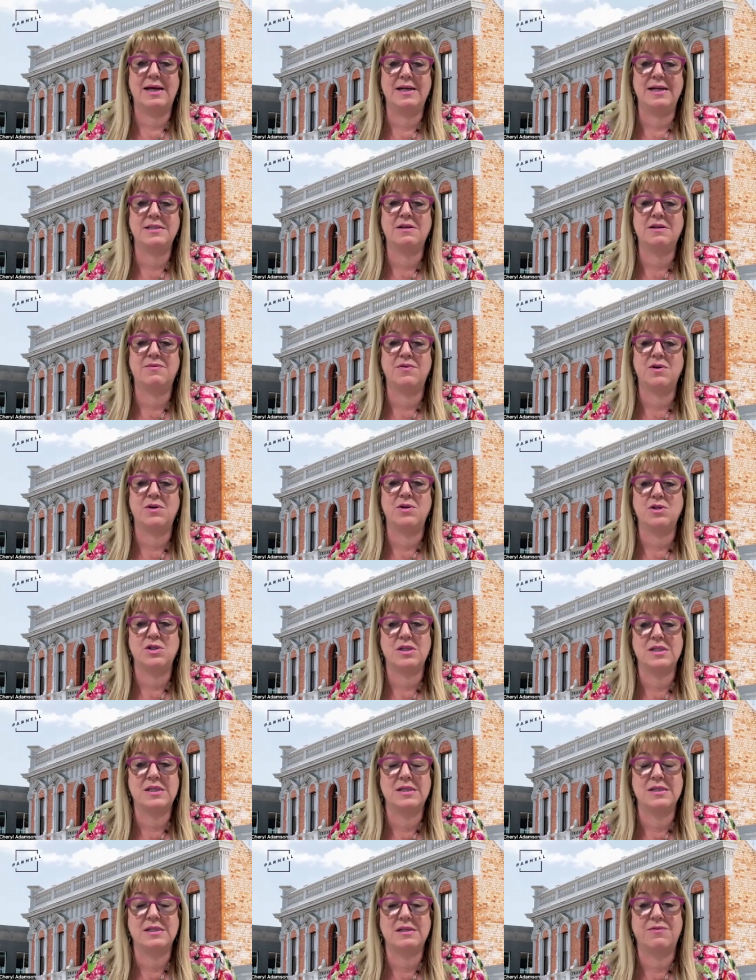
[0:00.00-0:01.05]
interview
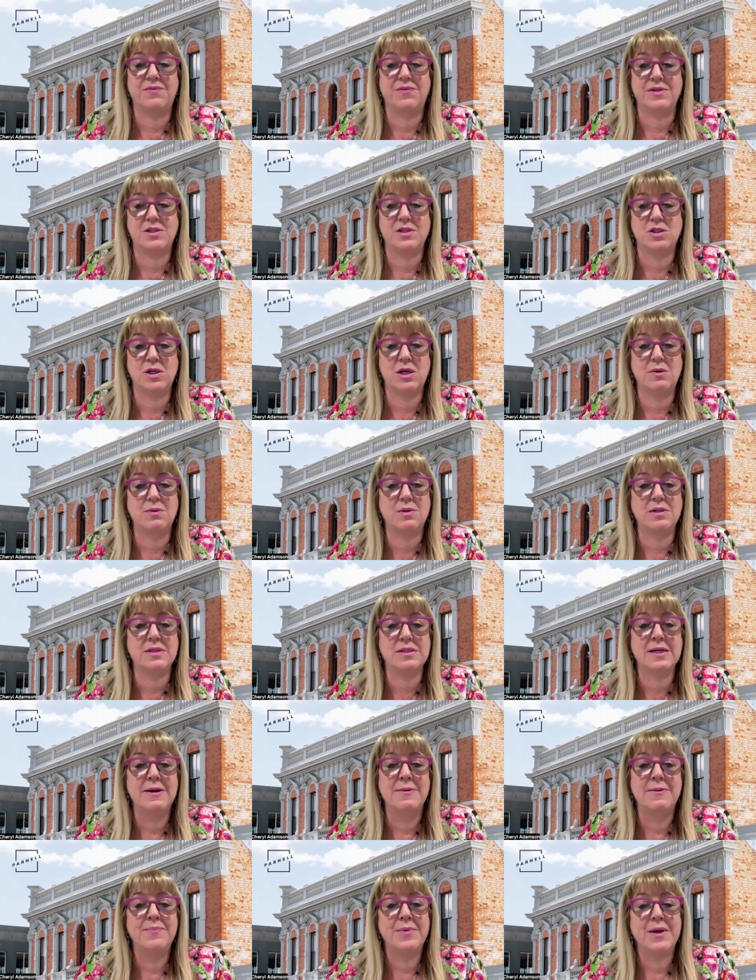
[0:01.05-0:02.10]
Jacinta
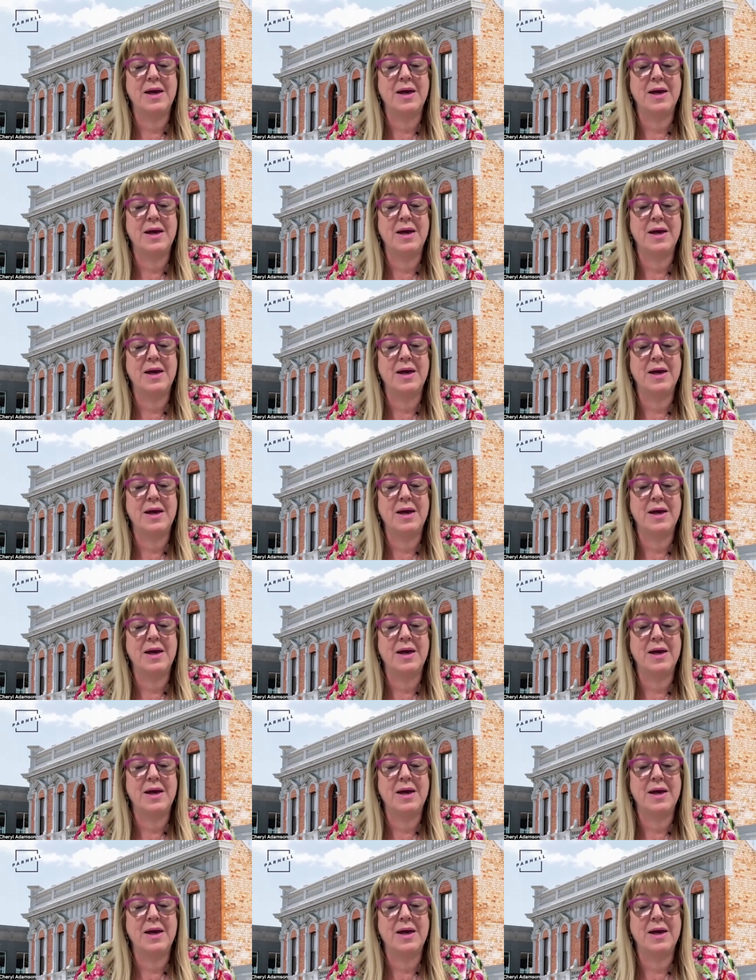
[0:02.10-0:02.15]
FitzGerald,